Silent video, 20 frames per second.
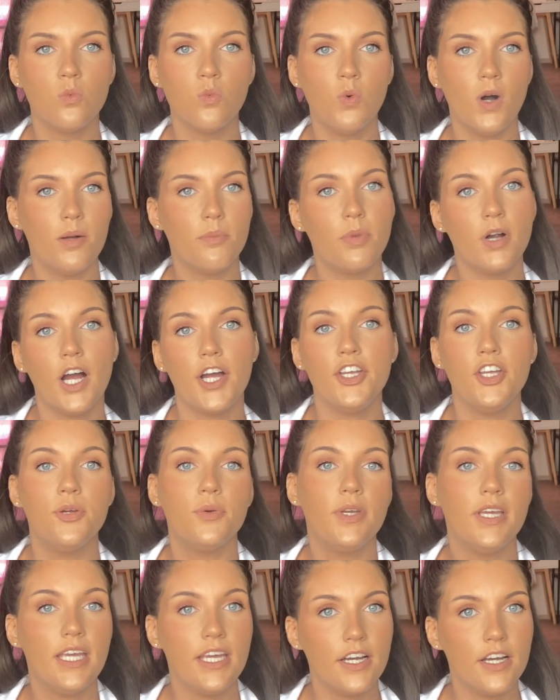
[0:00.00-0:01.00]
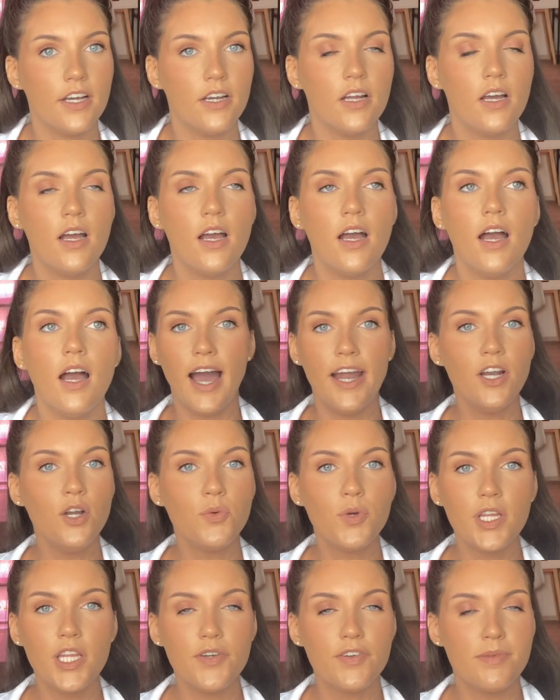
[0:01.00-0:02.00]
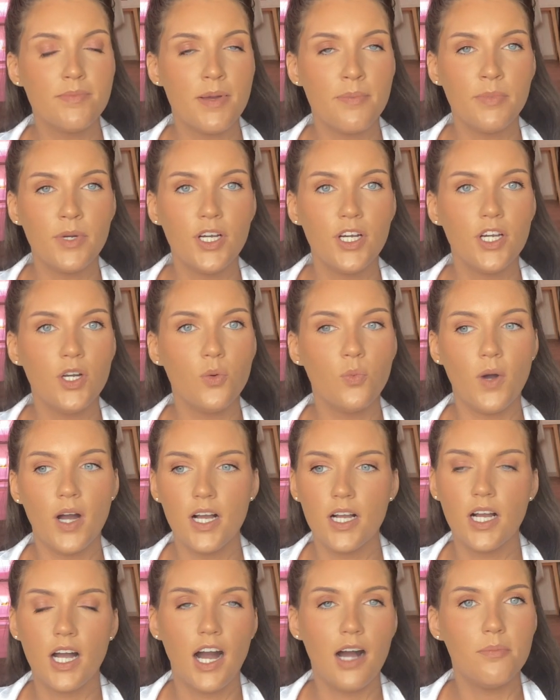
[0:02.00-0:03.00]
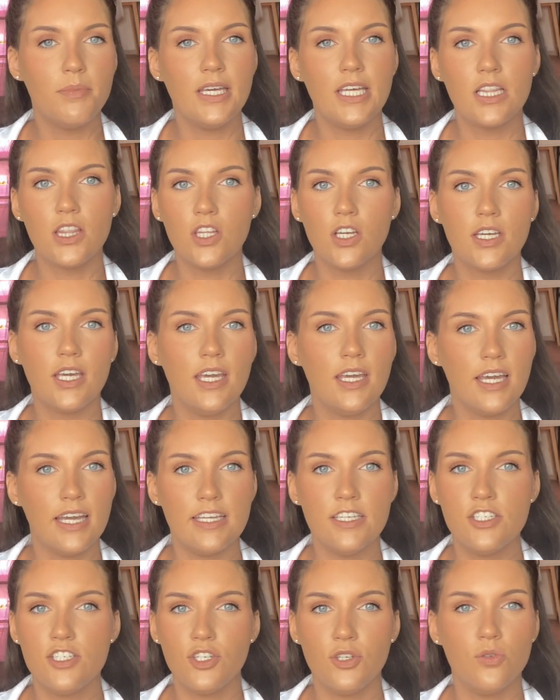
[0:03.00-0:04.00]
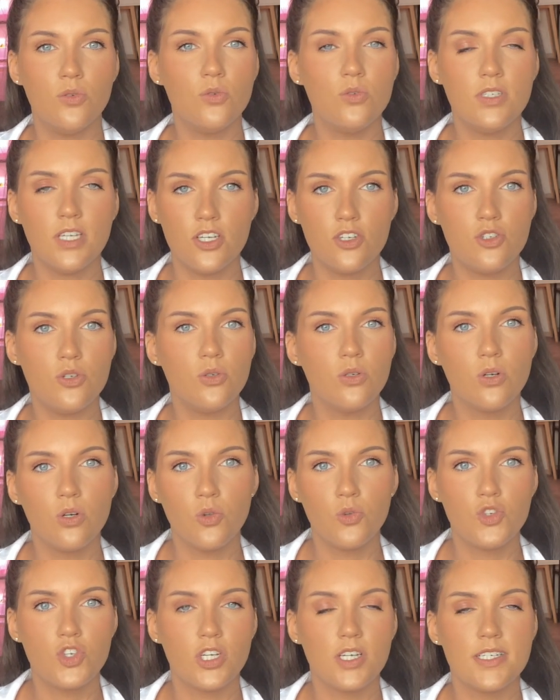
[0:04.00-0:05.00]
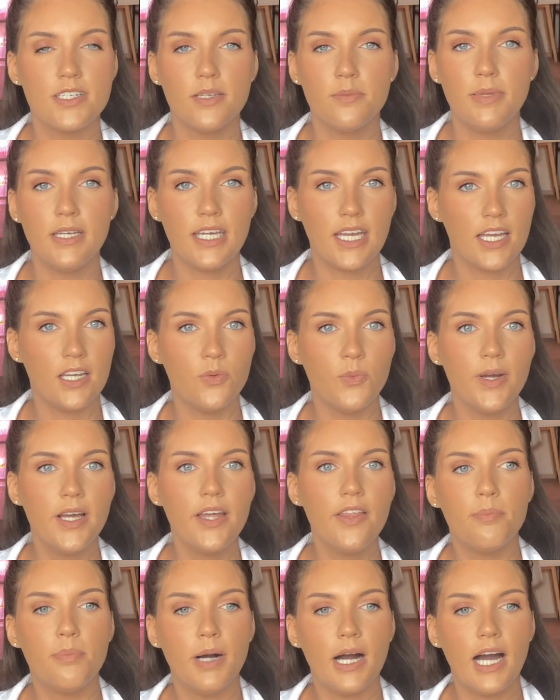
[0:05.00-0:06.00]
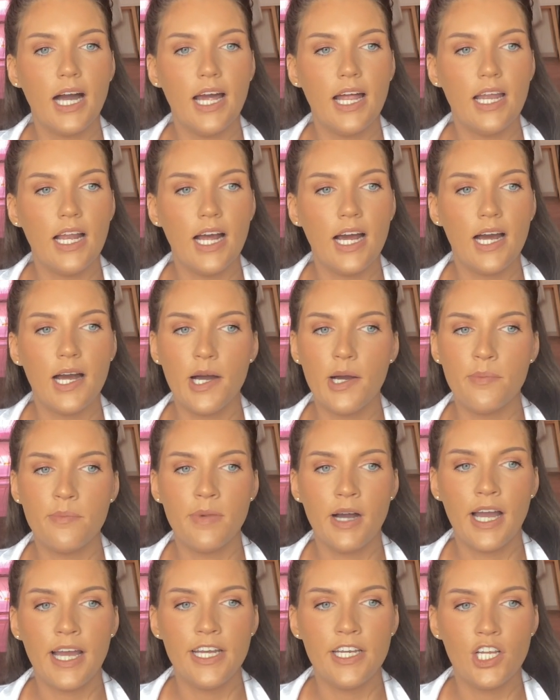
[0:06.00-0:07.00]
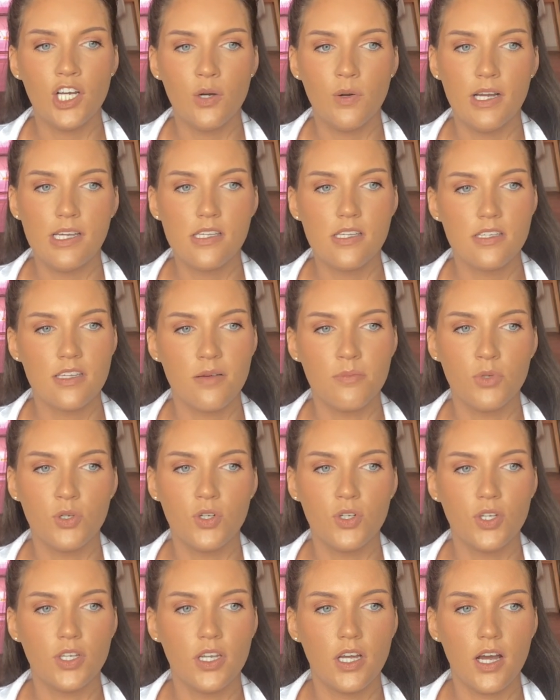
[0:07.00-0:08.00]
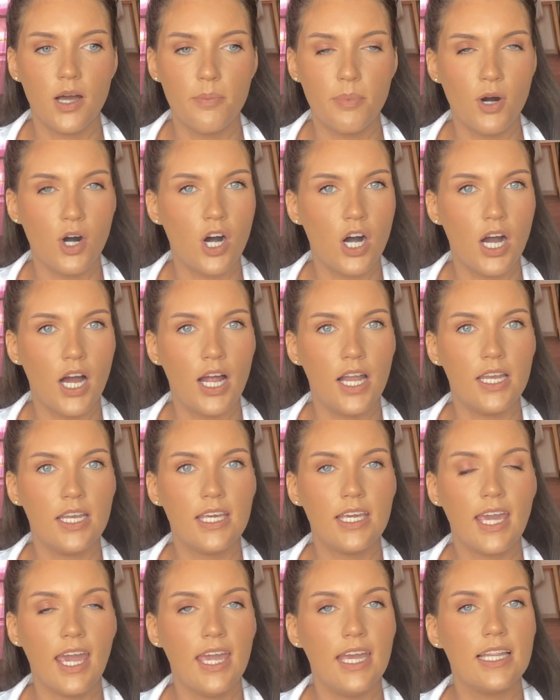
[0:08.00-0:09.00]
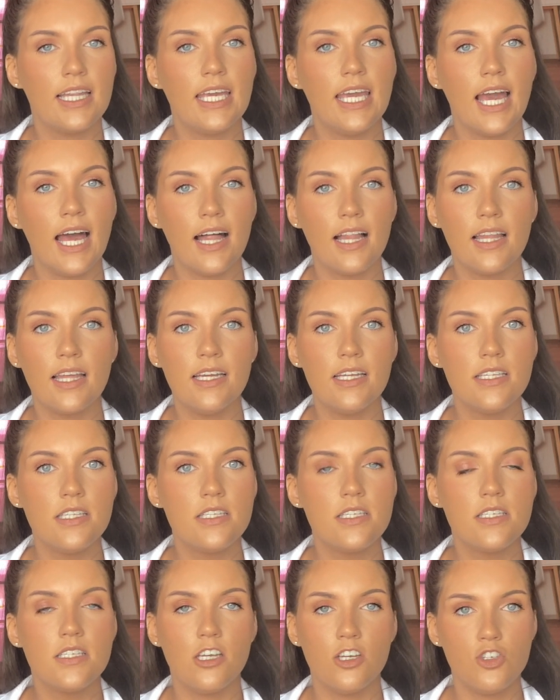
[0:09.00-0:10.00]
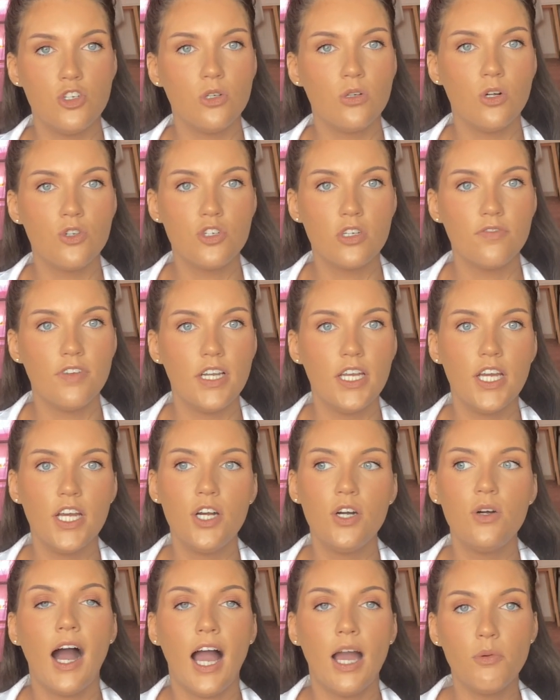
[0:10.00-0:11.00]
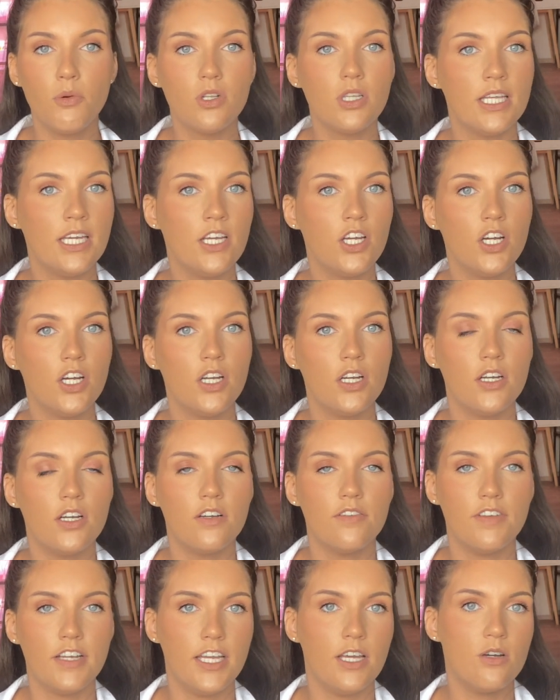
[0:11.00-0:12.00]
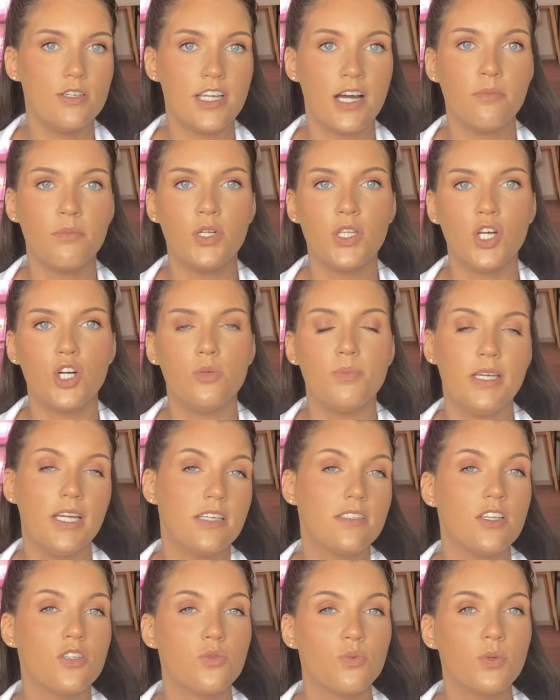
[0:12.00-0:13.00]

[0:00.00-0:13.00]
What brought you here? I don't really remember what got me looking into tissue culture to begin with, but I know I stumbled upon Kaylee Ellen's tissue culture video. I will link her video down below because it's